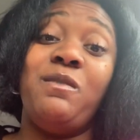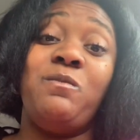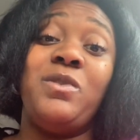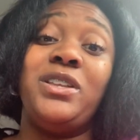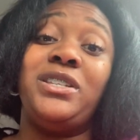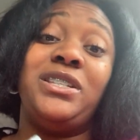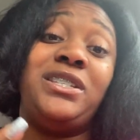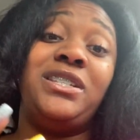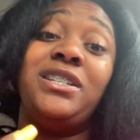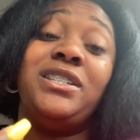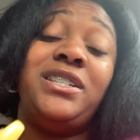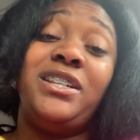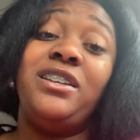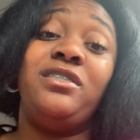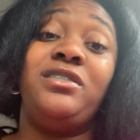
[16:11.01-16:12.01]
It wasn't
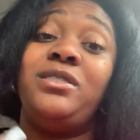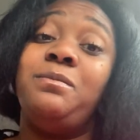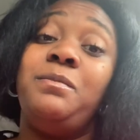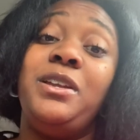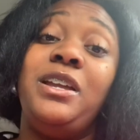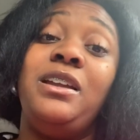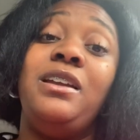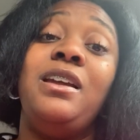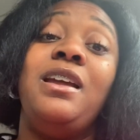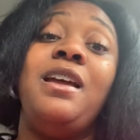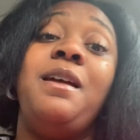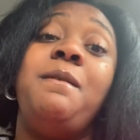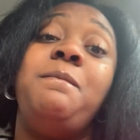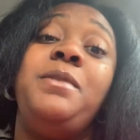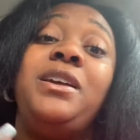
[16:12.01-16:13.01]
sincere to me,
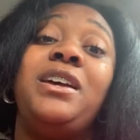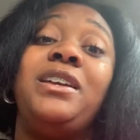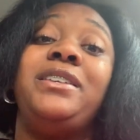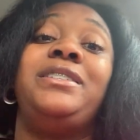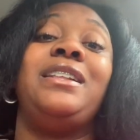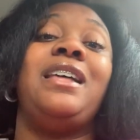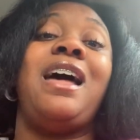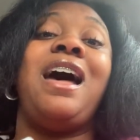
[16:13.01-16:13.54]
because